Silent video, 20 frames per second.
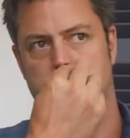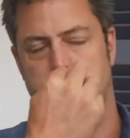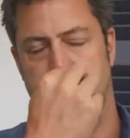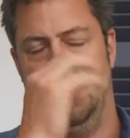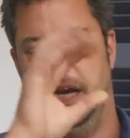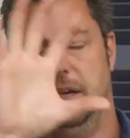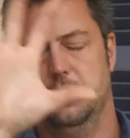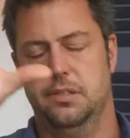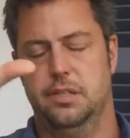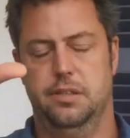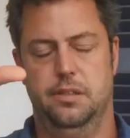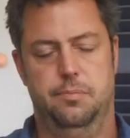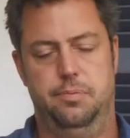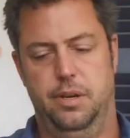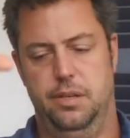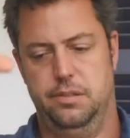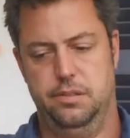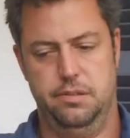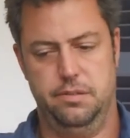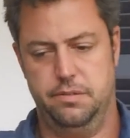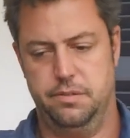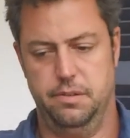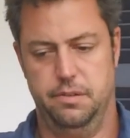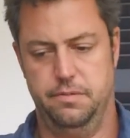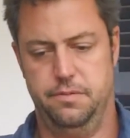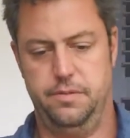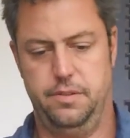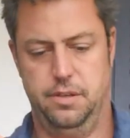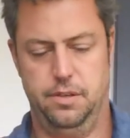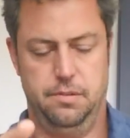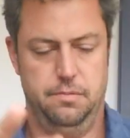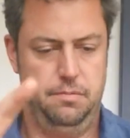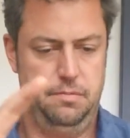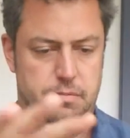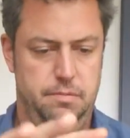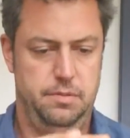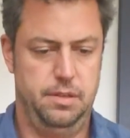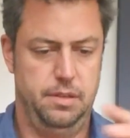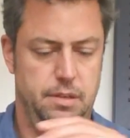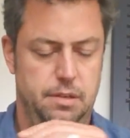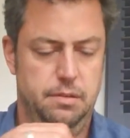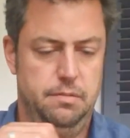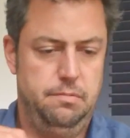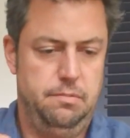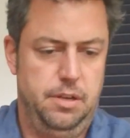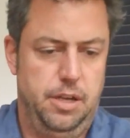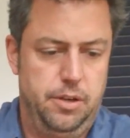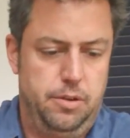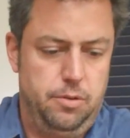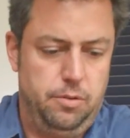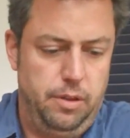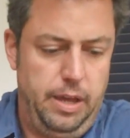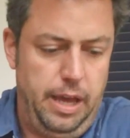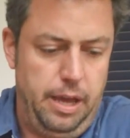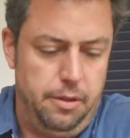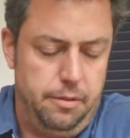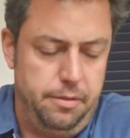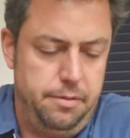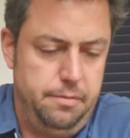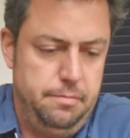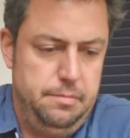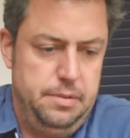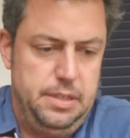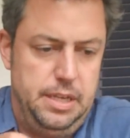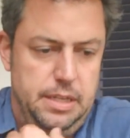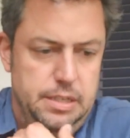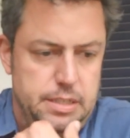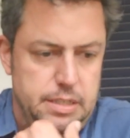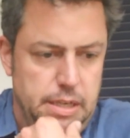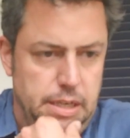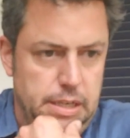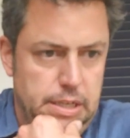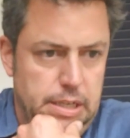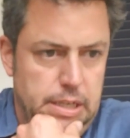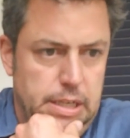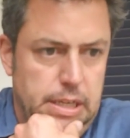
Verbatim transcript: announcing the presence of the, the local health centre.